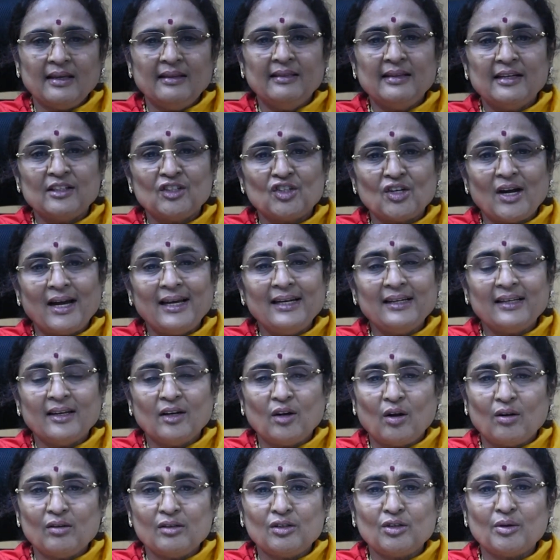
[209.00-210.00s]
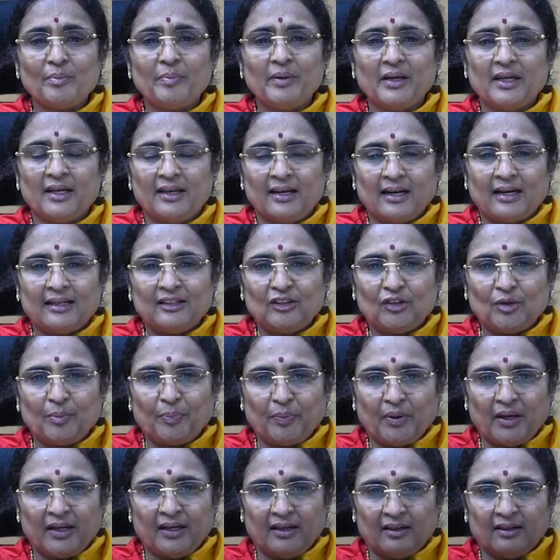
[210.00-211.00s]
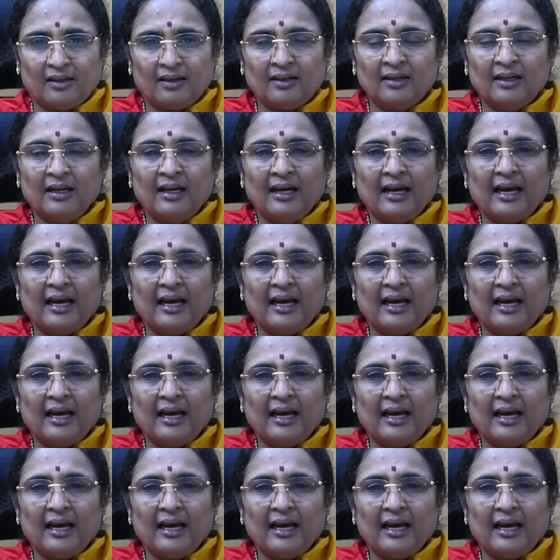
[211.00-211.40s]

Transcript: The child can also be an entrepreneur.